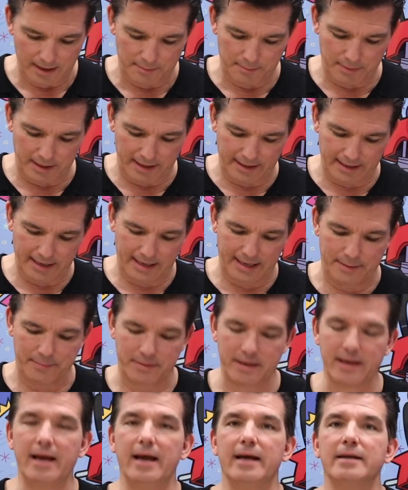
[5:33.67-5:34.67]
by a guy
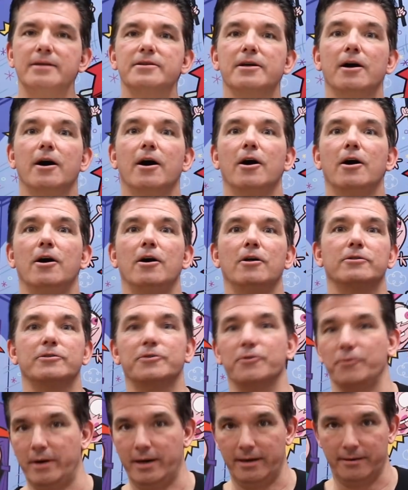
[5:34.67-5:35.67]
named Kent
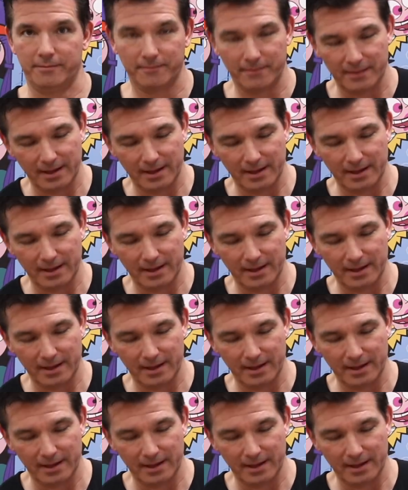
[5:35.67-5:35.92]
Hultgren.